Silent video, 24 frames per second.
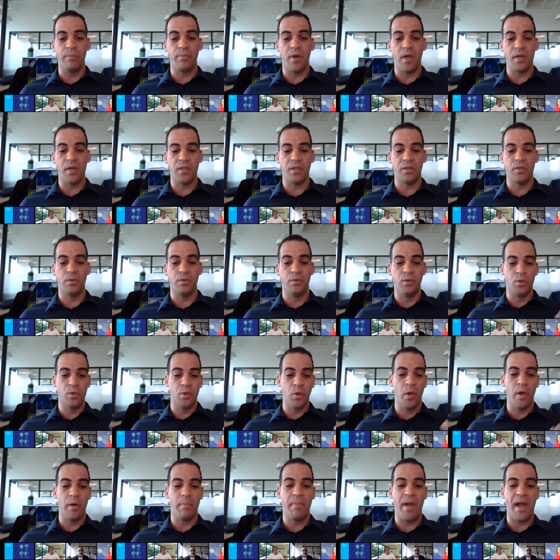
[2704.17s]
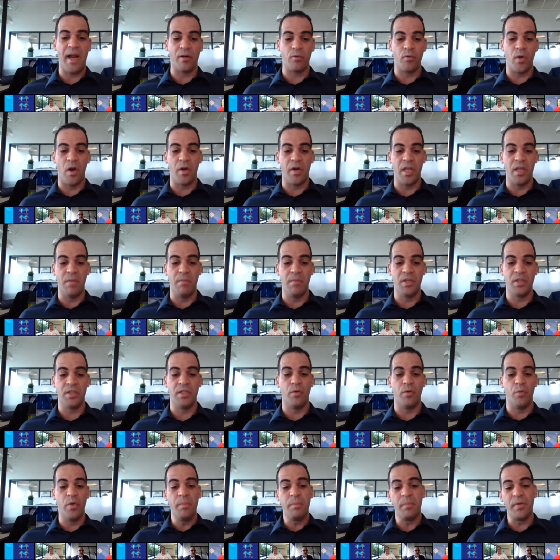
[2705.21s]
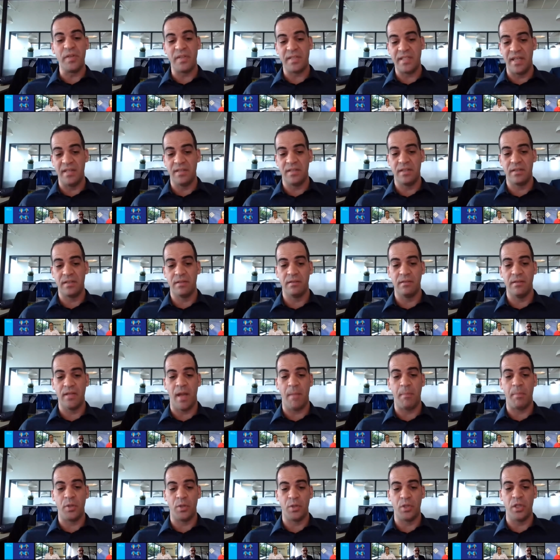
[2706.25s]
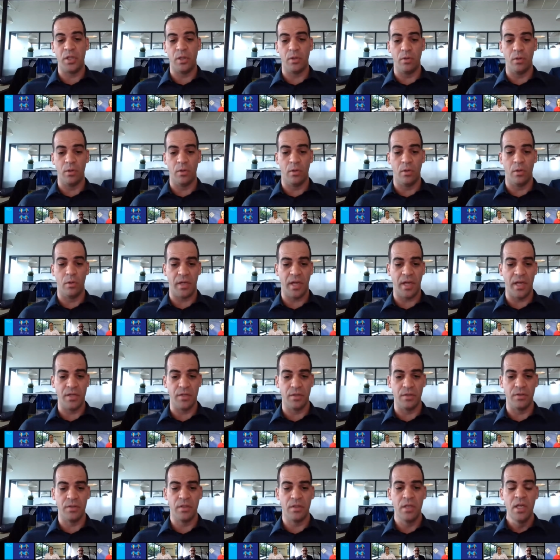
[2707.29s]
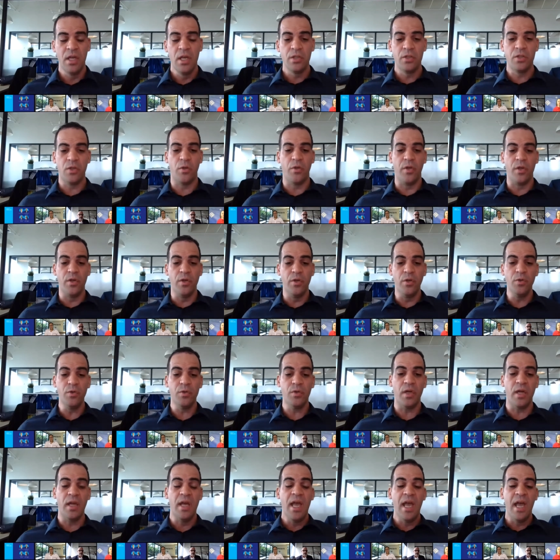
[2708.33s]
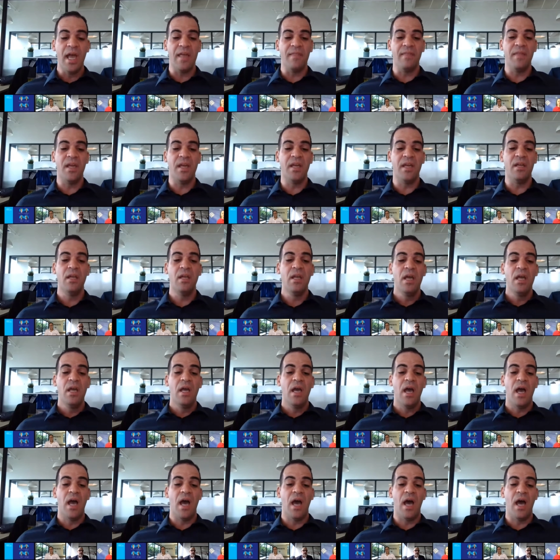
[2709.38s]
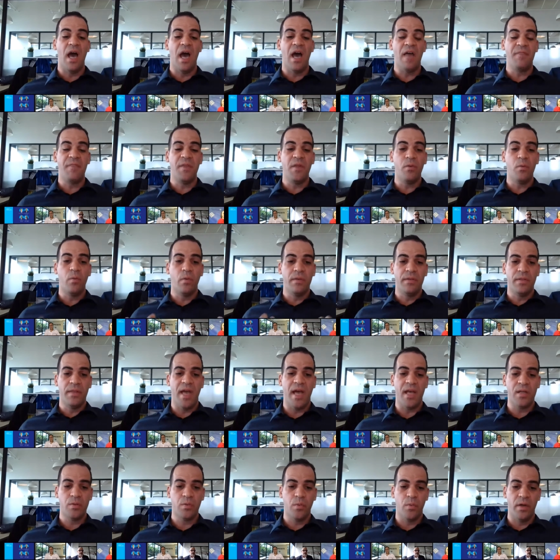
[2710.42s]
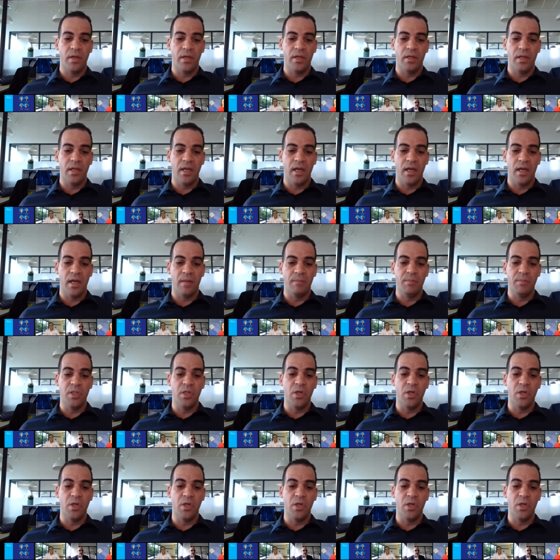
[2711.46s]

onboarding process to show a background image that represents that particular location. So the user, and then I think that's where